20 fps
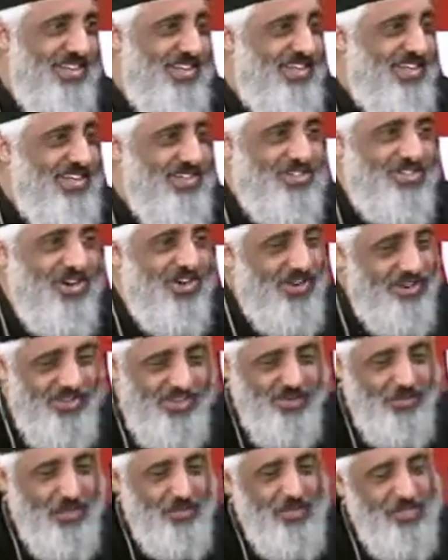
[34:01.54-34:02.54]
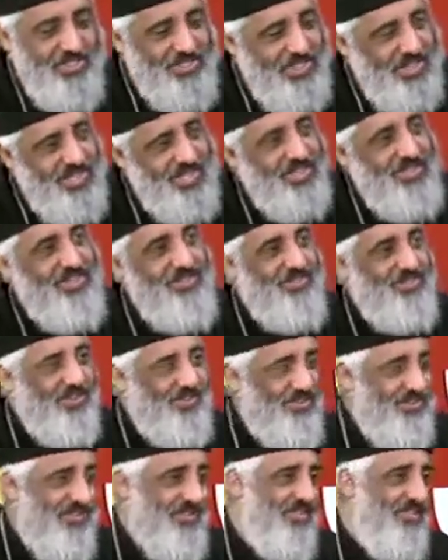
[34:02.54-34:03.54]
it's hardly representative
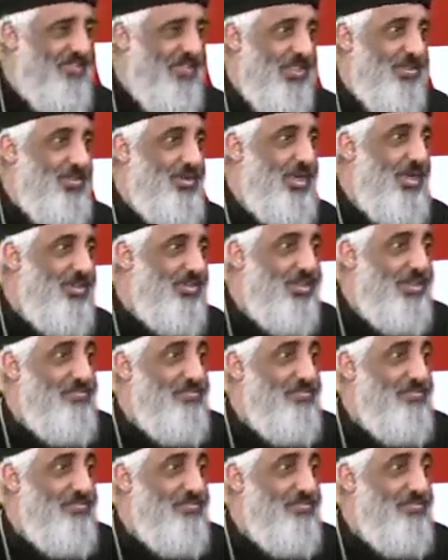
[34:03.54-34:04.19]
of the 300